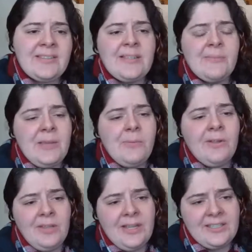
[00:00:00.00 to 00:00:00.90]
that
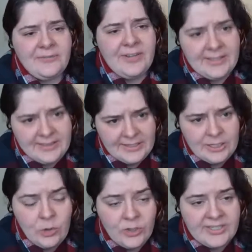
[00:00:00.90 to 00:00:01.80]
people have lost faith
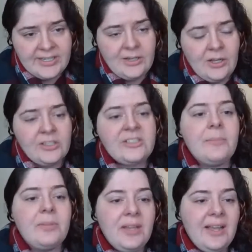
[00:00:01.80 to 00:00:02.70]
that your technology
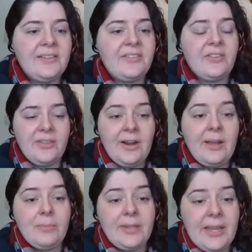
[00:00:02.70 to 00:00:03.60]
applies to their
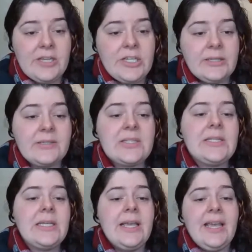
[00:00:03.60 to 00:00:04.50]
applications
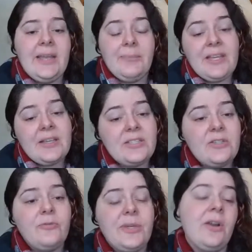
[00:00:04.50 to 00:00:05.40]
because
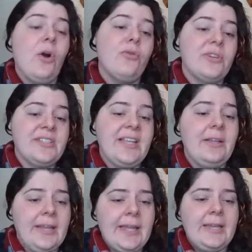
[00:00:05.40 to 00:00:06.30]
you've been
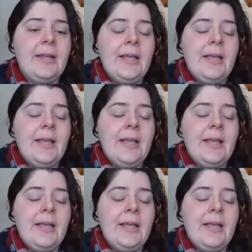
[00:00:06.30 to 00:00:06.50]
overselling it.